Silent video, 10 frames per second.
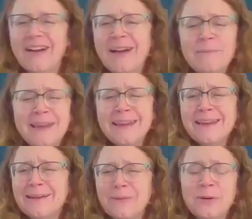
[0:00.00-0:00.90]
like, what
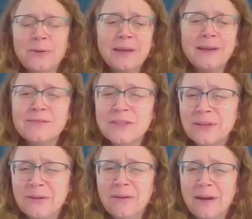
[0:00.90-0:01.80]
do I have to do?
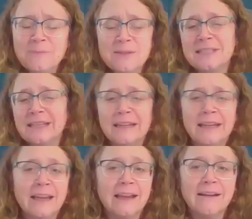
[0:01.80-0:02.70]
I'm just sitting
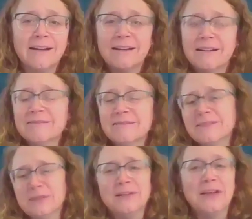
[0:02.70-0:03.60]
here doing
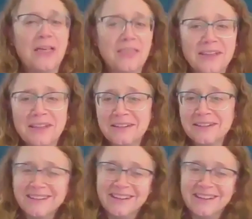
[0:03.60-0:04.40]
nothing. No.